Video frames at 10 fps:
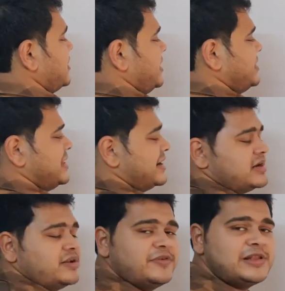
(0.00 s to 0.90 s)
and
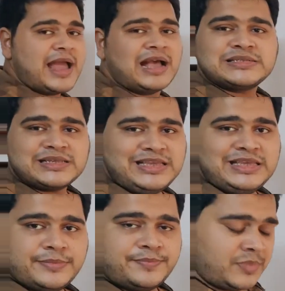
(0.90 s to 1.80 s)
electric field as E.
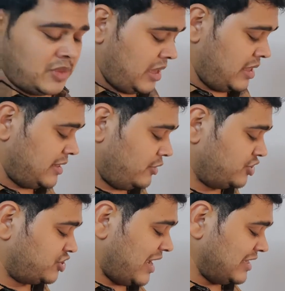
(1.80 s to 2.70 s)
Now
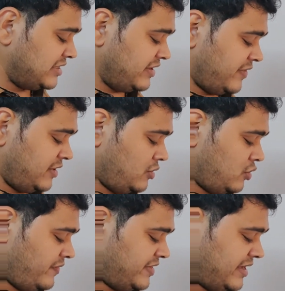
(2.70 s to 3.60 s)
the charge given
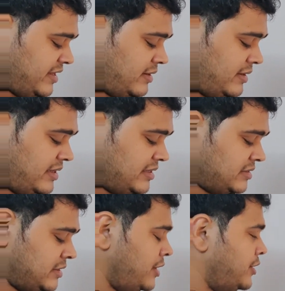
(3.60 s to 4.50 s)
over there
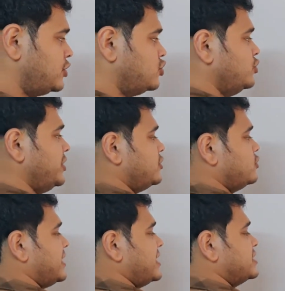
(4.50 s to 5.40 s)
is 2
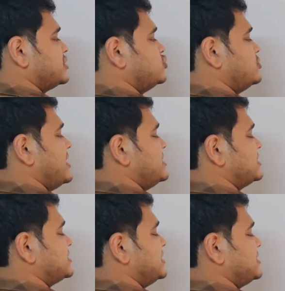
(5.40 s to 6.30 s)
into 10 raised to
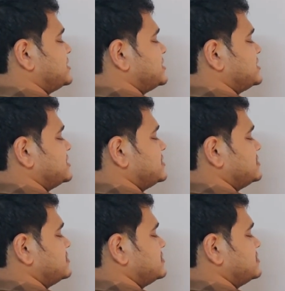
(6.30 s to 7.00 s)
minus 6.